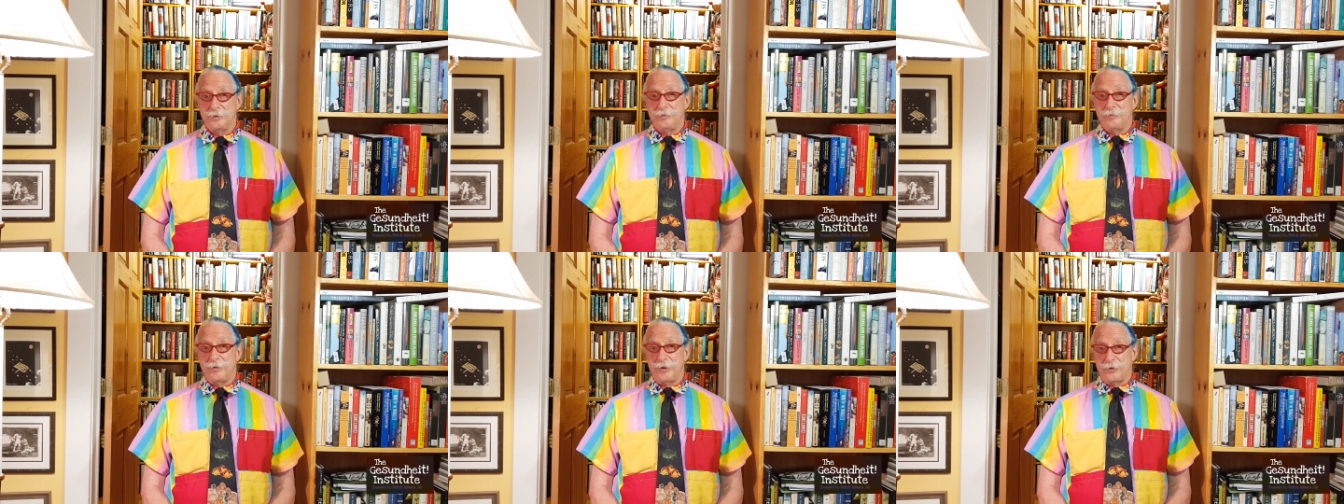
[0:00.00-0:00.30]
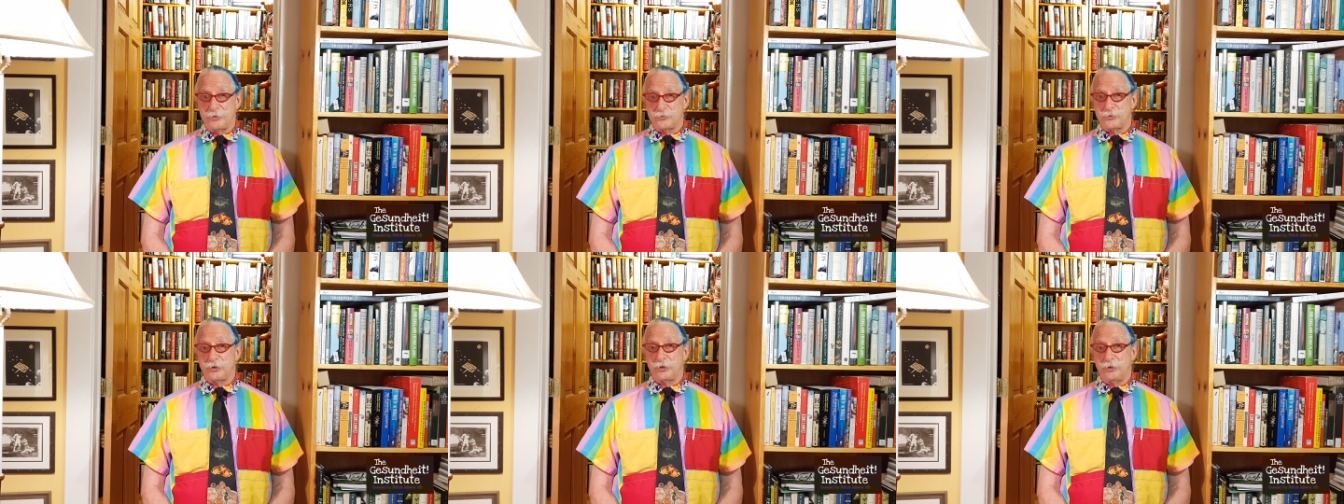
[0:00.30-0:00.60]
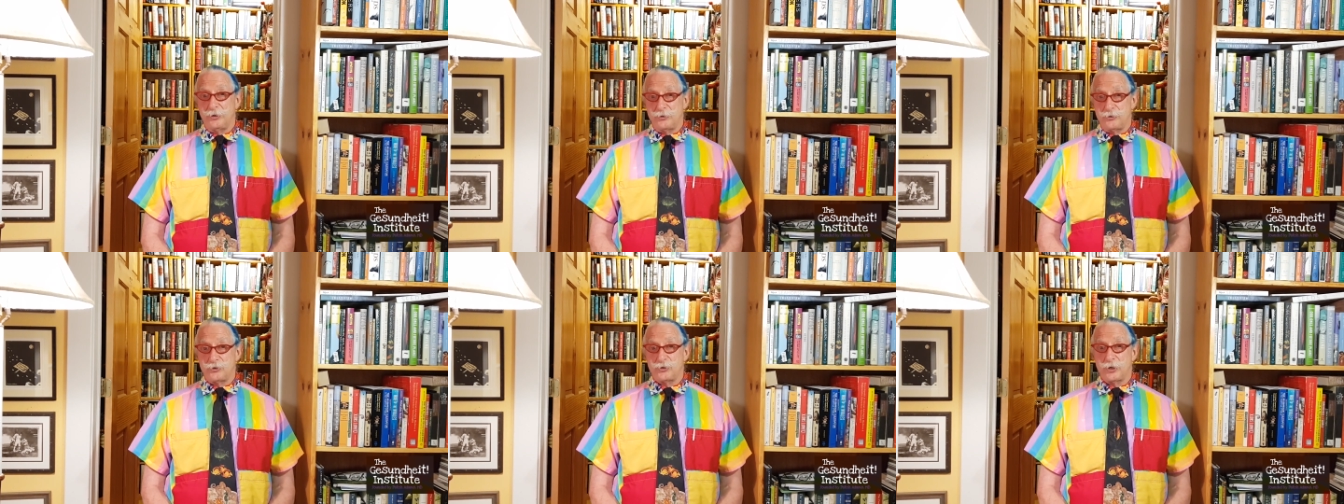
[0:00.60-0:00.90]
there's a
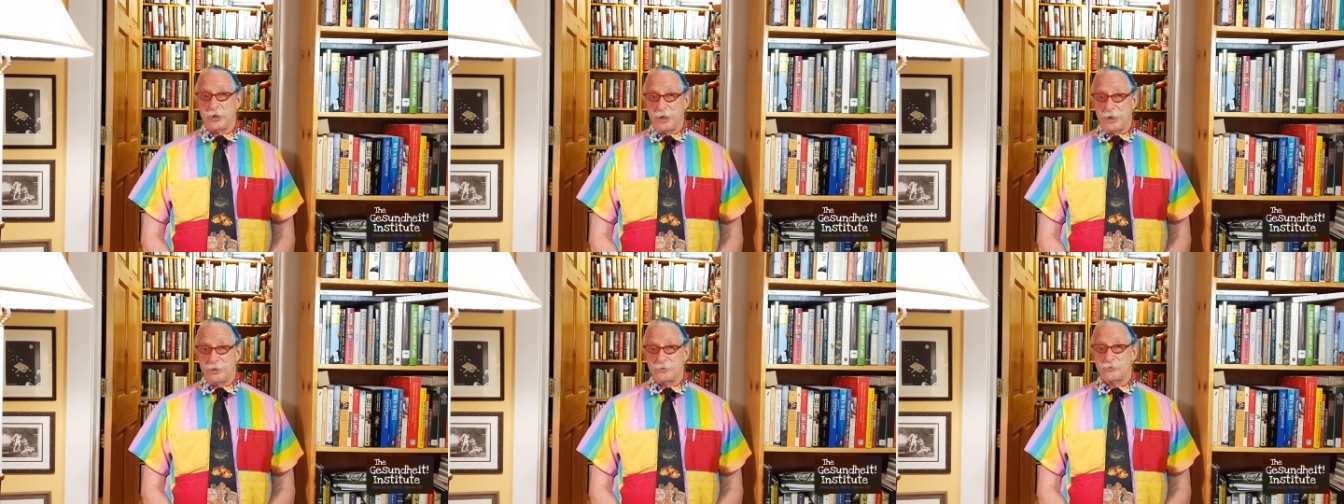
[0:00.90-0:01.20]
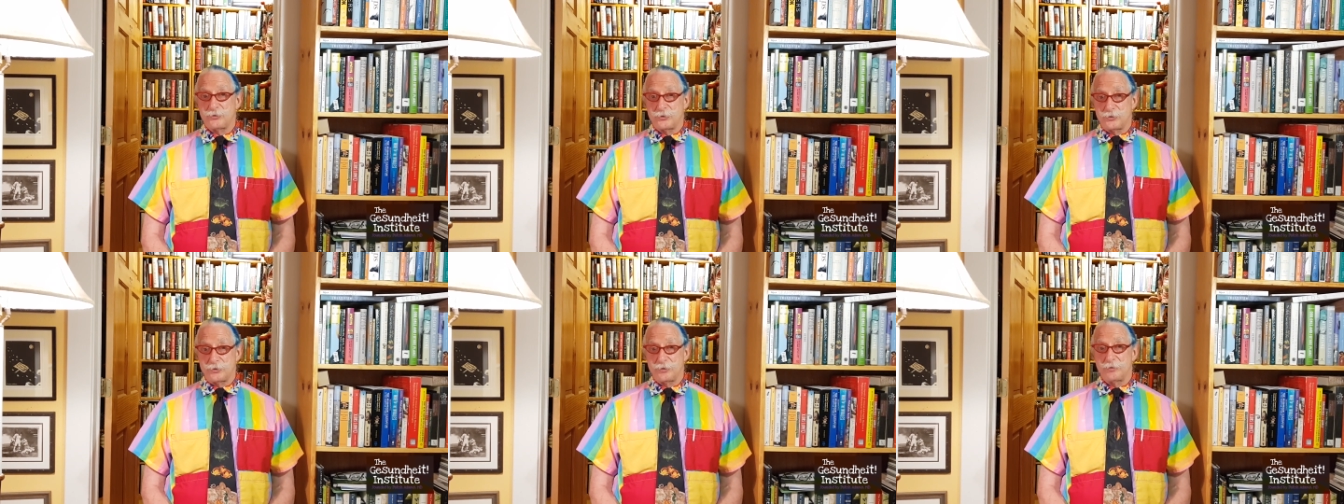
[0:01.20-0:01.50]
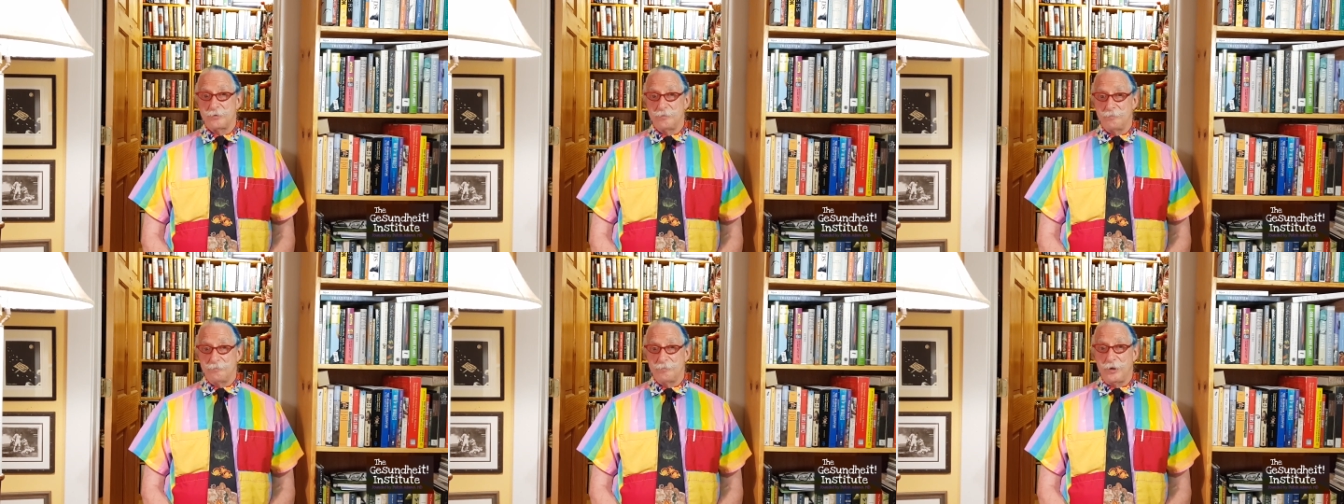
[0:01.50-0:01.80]
good chance
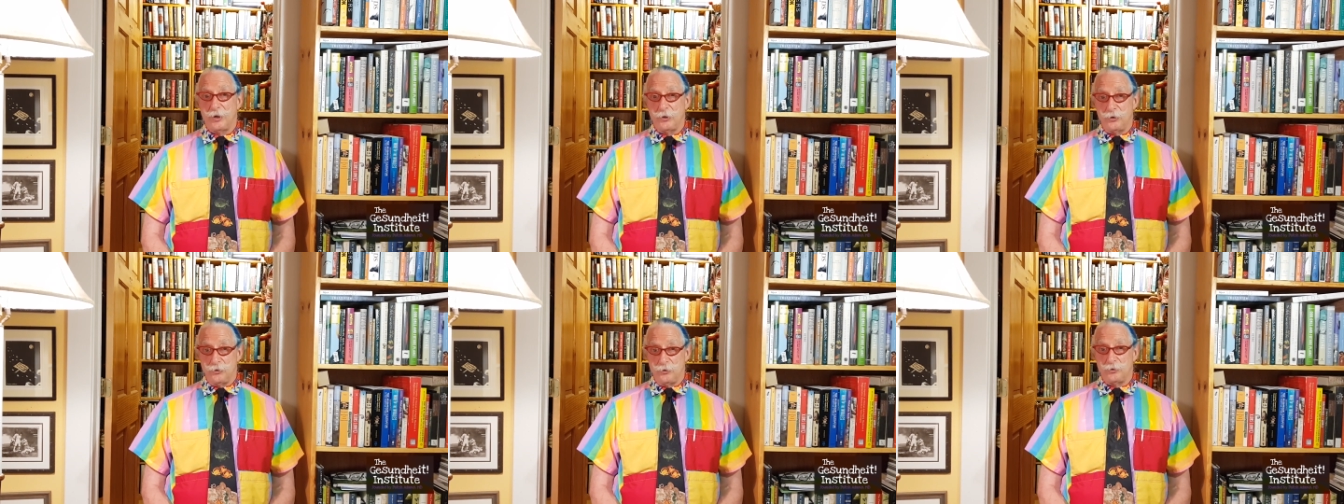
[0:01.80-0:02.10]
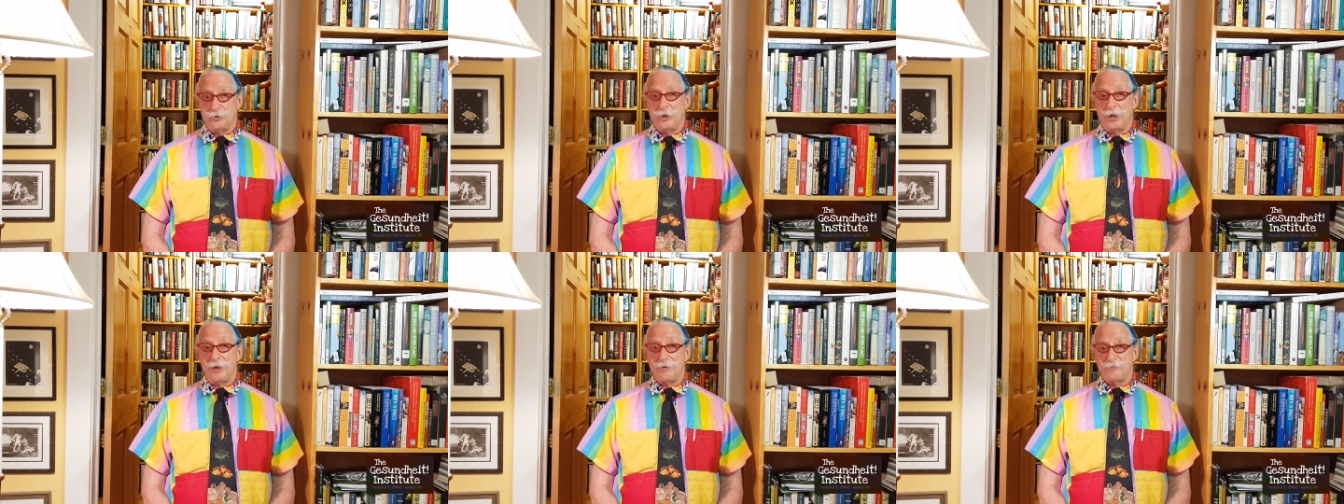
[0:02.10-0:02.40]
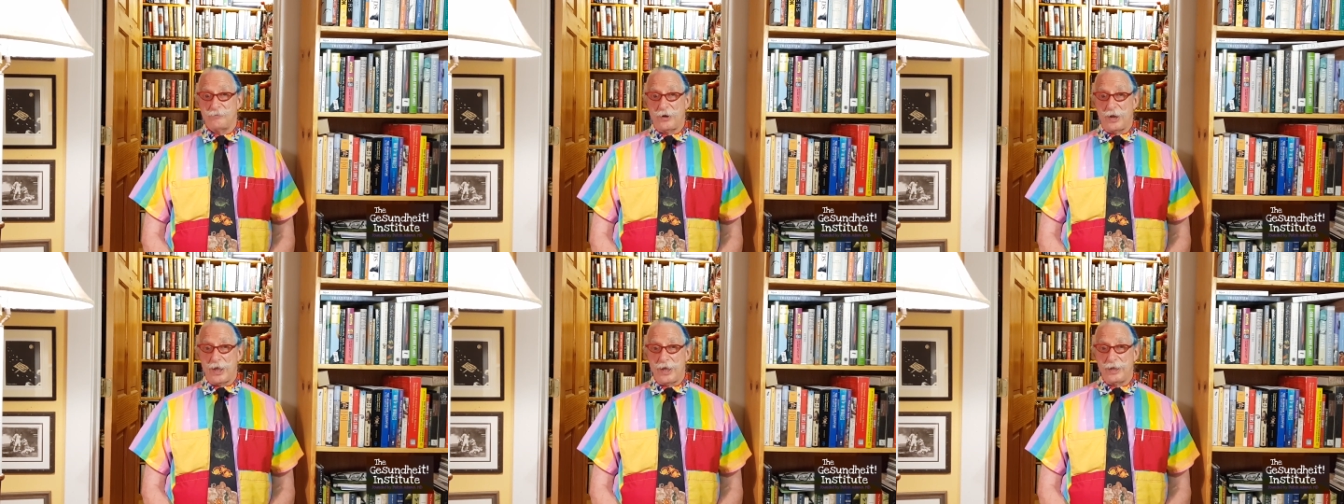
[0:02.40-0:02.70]
you'll
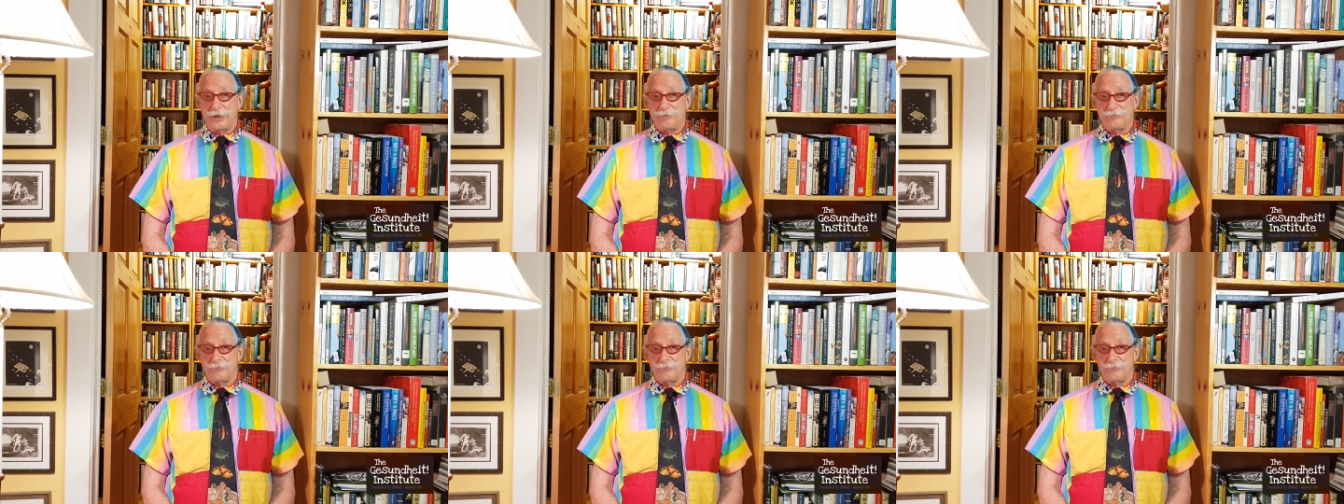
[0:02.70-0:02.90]
love life.